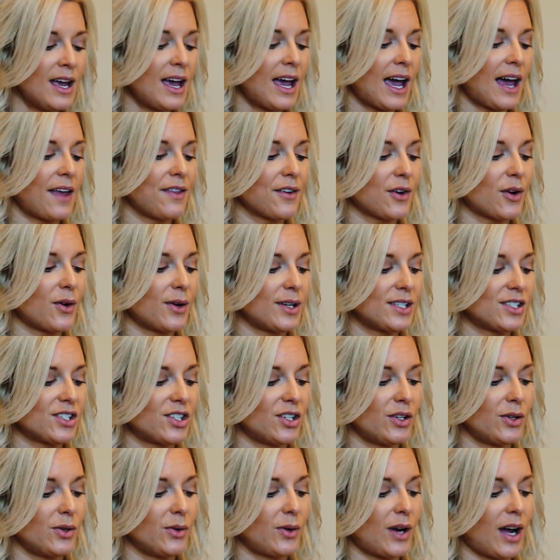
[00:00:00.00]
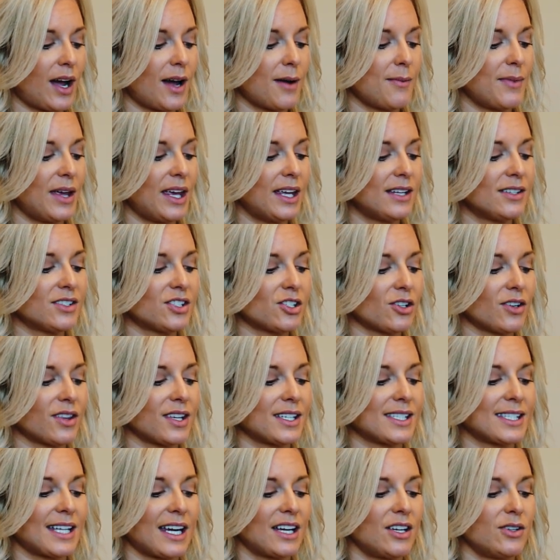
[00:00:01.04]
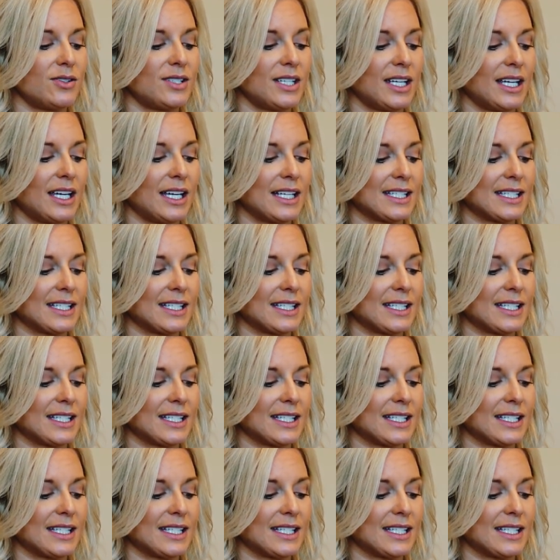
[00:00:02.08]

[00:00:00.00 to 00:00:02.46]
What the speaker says: and they're going to insert this IUD.